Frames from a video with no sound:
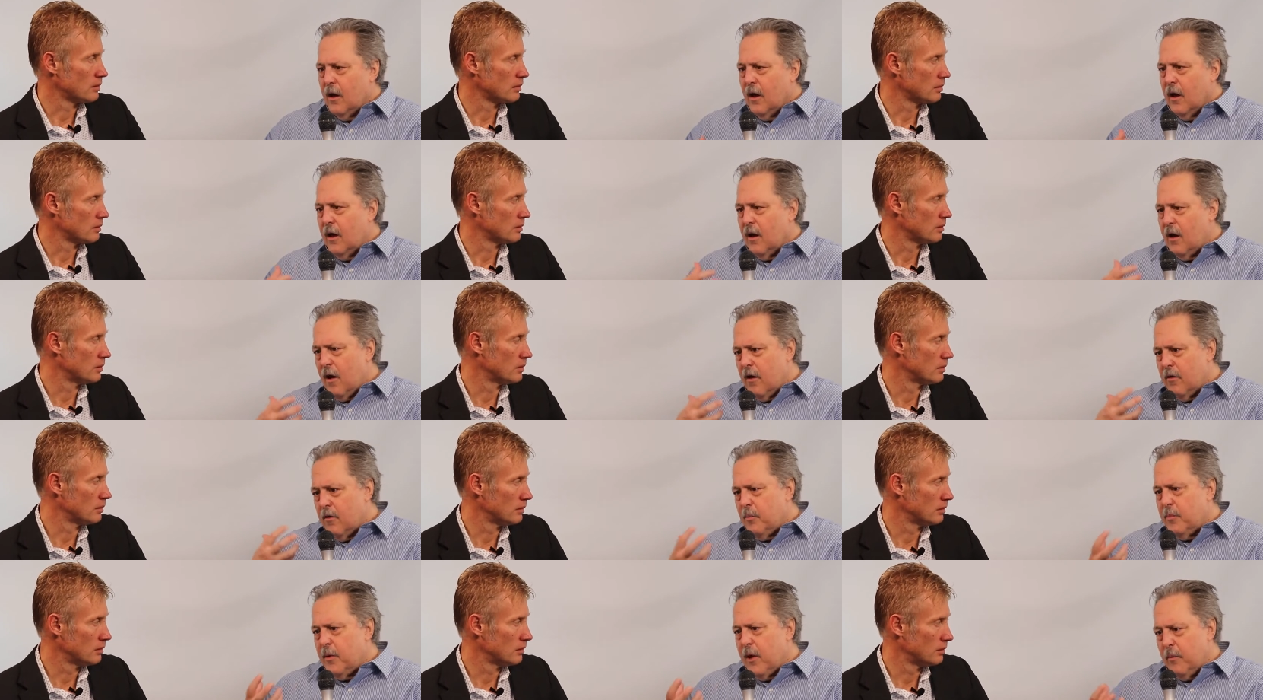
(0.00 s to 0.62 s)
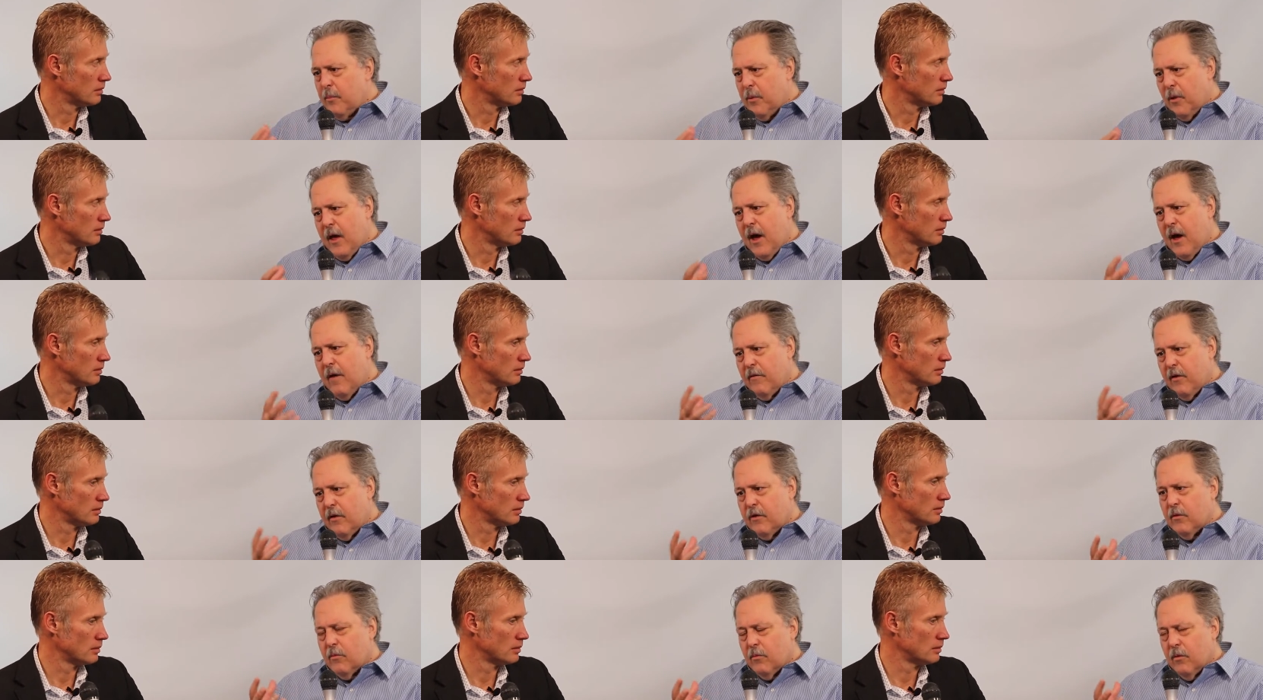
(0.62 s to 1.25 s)
Speaker 1: And other people
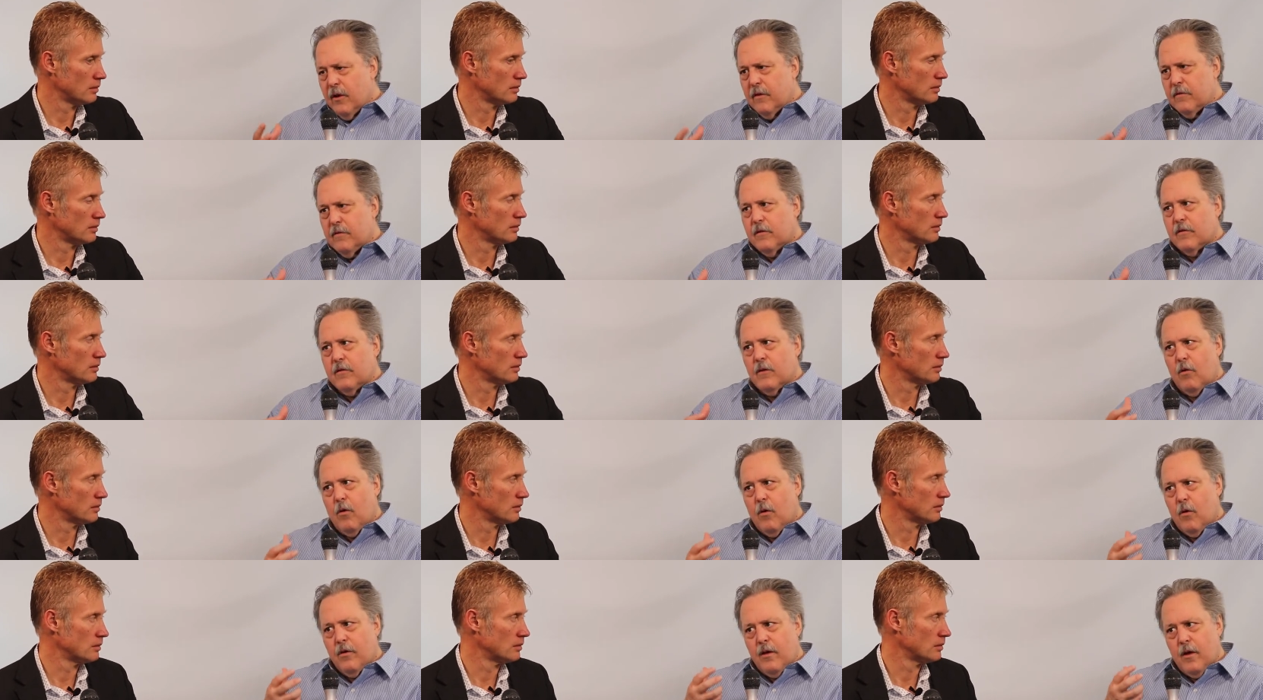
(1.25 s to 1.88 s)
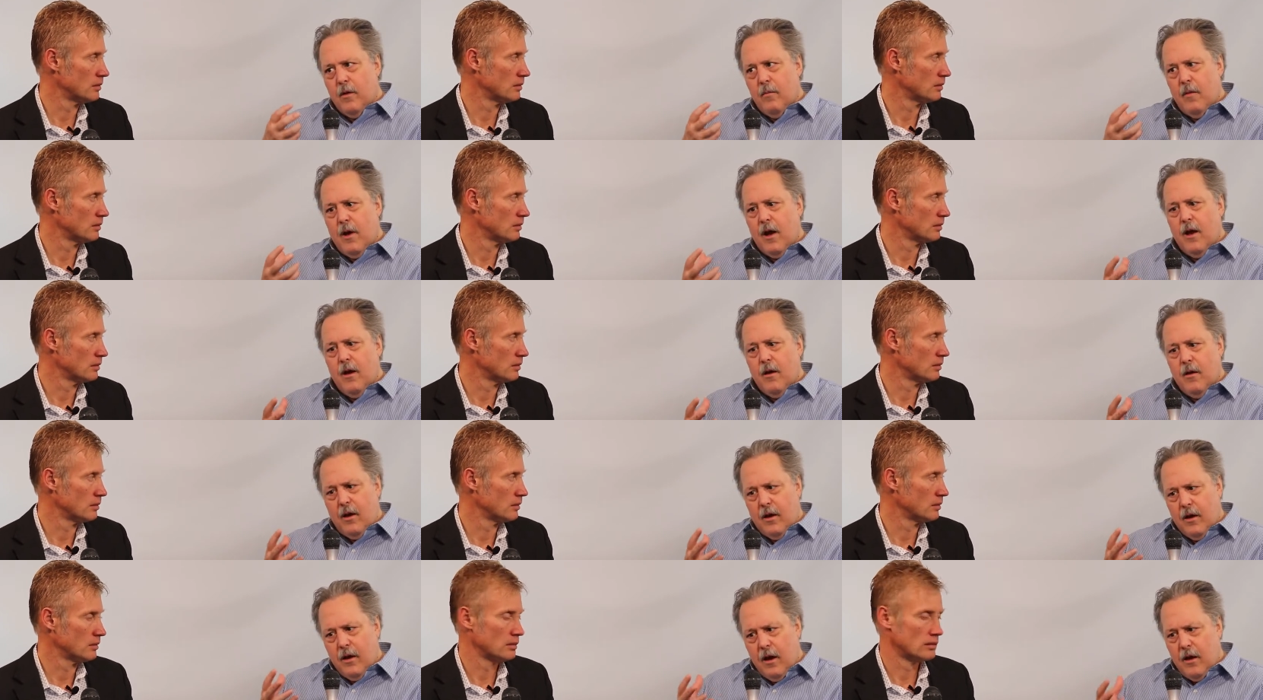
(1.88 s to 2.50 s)
have other reasons, that, or they
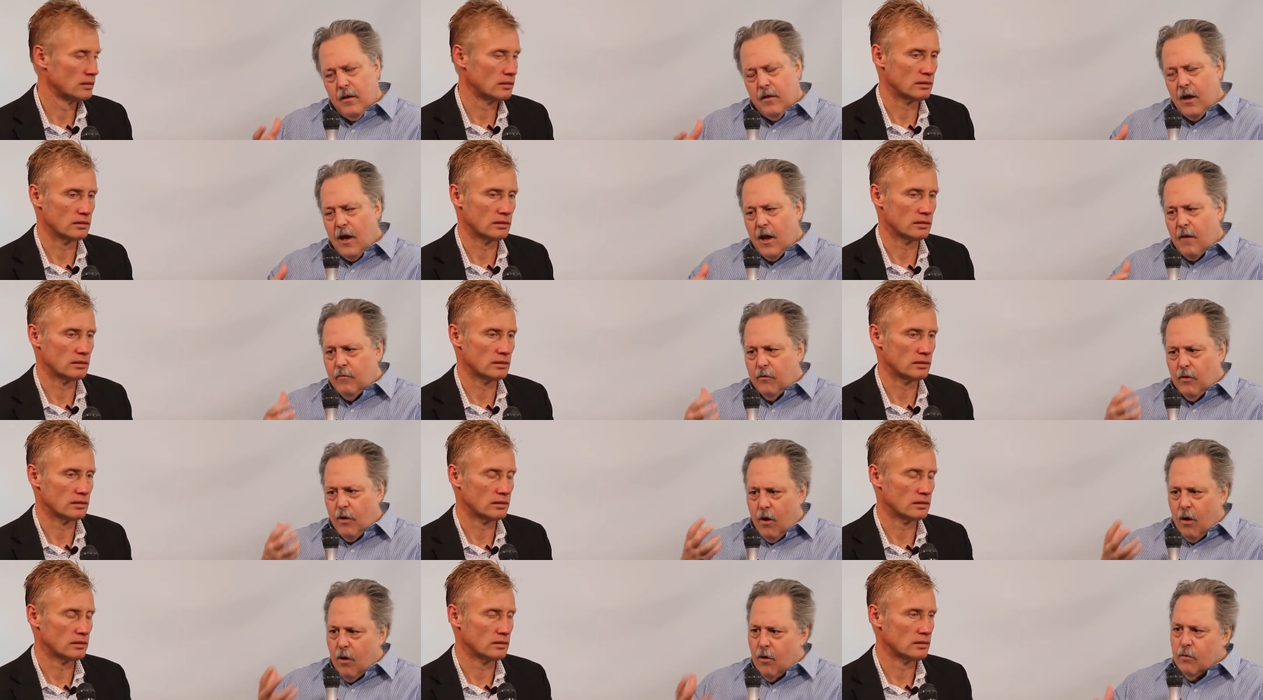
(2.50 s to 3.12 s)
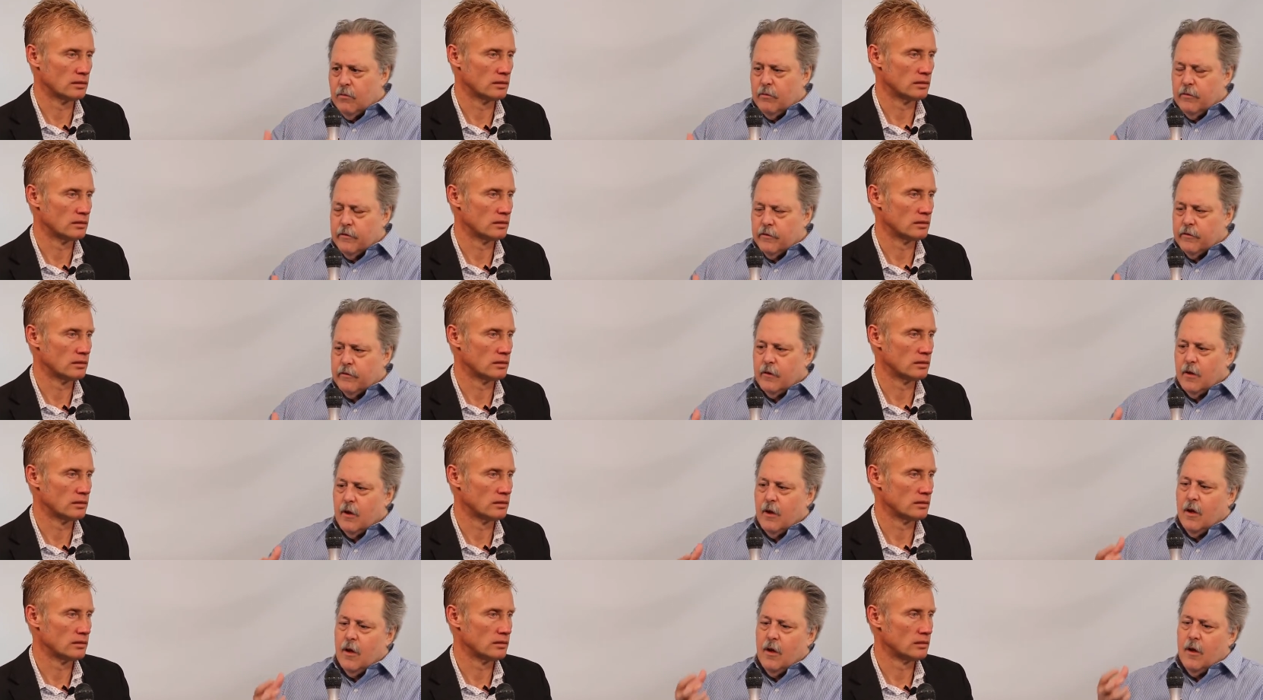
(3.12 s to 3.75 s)
may, again, they have
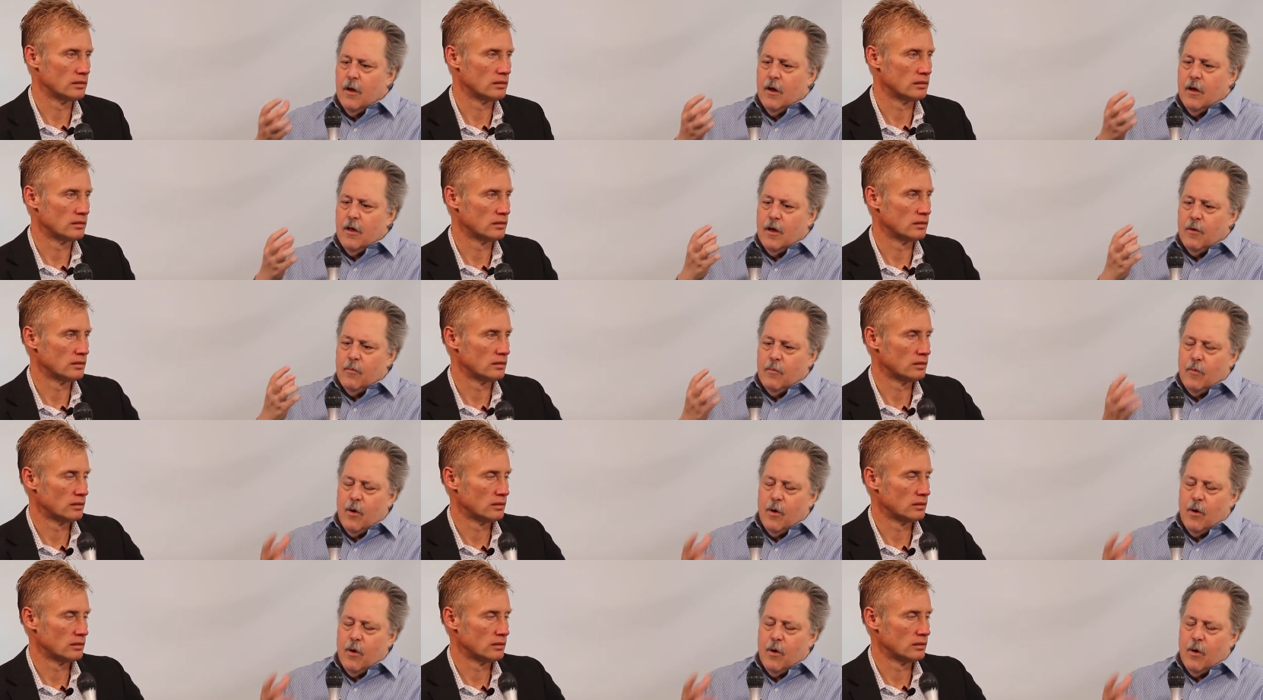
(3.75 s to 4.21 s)
loans, they have